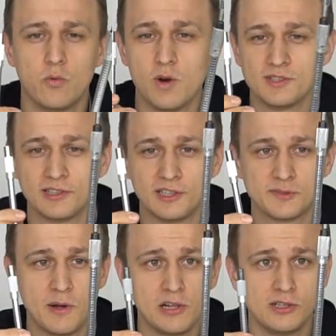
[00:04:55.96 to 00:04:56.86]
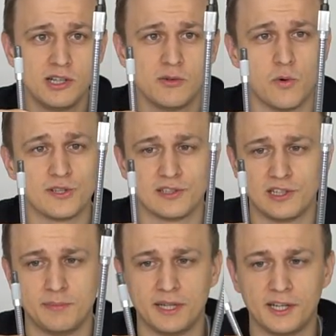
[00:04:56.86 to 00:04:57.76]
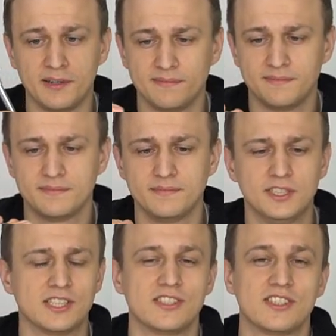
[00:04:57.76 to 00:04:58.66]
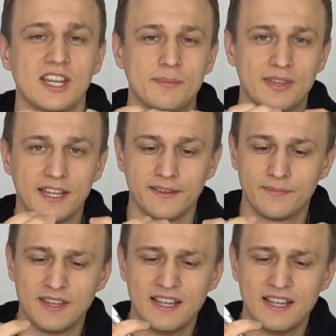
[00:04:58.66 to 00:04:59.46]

One's a little smaller, one's a little bigger. Does the same thing.